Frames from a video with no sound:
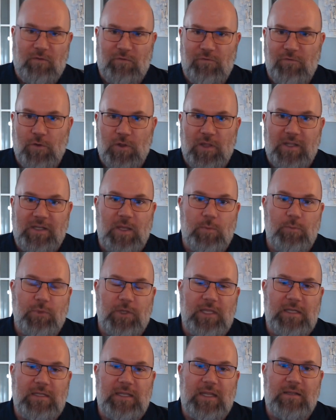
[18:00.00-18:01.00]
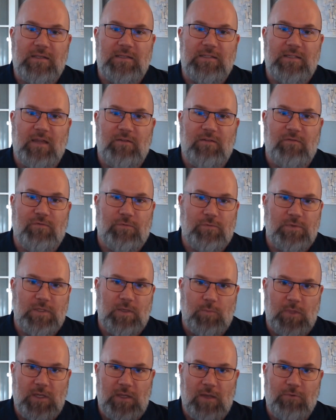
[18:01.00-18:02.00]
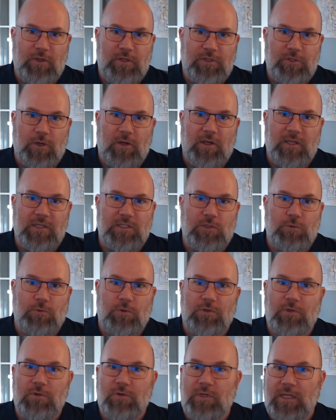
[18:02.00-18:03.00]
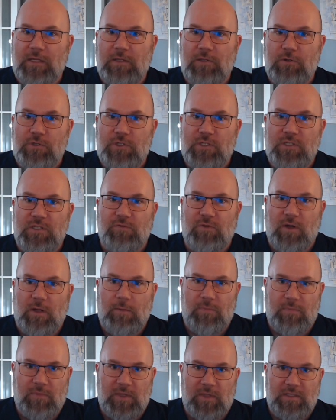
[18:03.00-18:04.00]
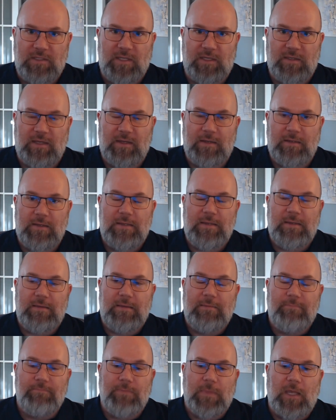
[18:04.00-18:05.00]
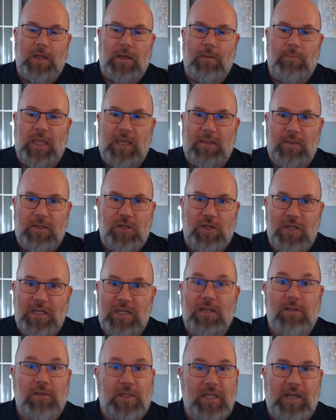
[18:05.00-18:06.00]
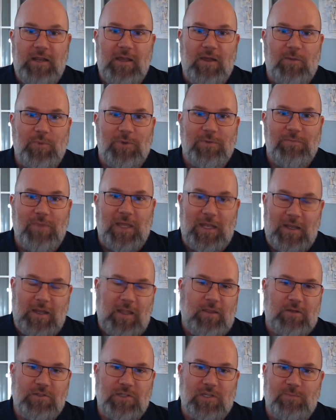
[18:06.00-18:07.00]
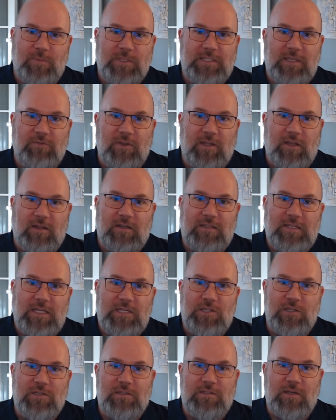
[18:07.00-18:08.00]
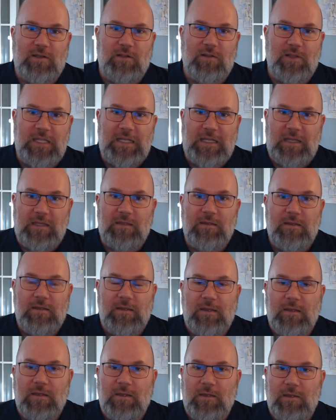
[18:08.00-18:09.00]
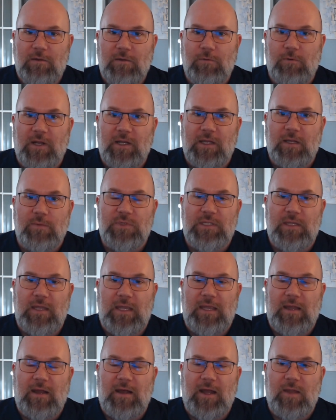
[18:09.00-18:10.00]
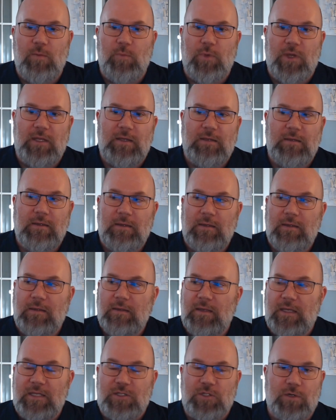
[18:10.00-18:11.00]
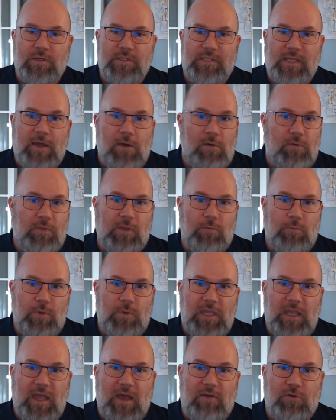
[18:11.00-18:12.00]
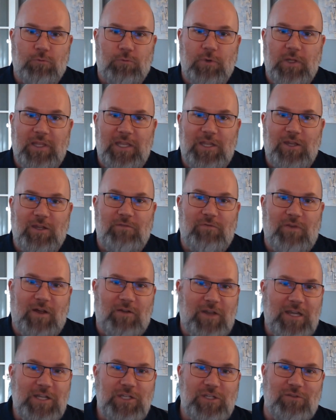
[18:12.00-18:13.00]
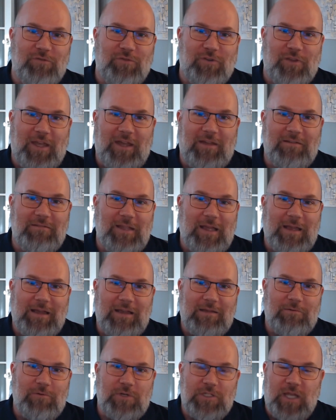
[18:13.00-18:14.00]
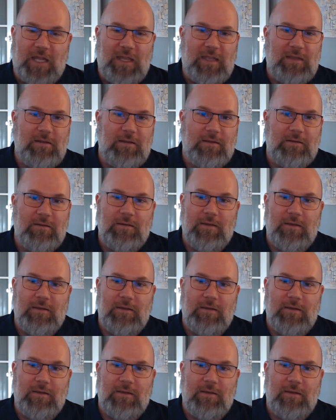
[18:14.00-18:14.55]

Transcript: full and complete data set to be able to draw historical conclusions from, things like that. And then you need to clean it up. And there's a specific connotation to cleaning when it comes to AI, but it turns out that we have a really good foundation for that, which had